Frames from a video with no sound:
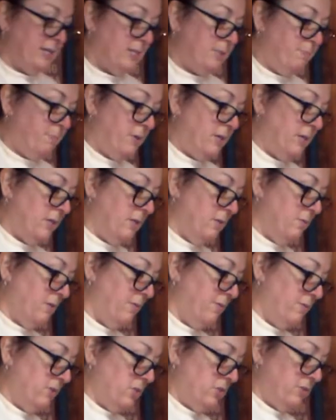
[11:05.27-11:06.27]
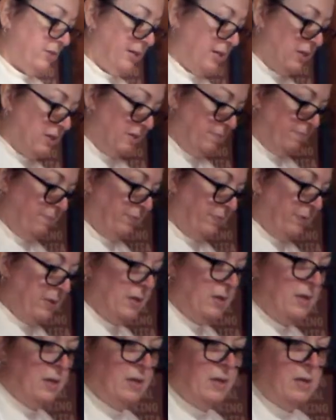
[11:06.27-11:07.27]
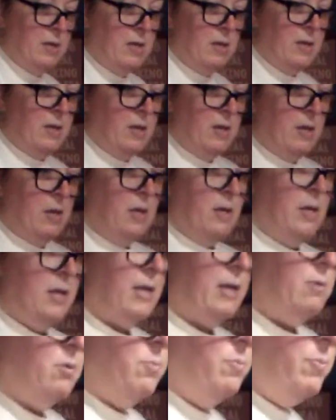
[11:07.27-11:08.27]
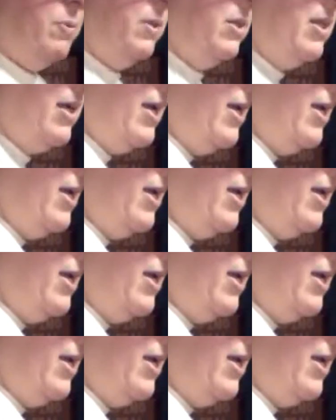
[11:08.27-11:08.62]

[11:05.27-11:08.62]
it to put it in the refrigerator, and I will put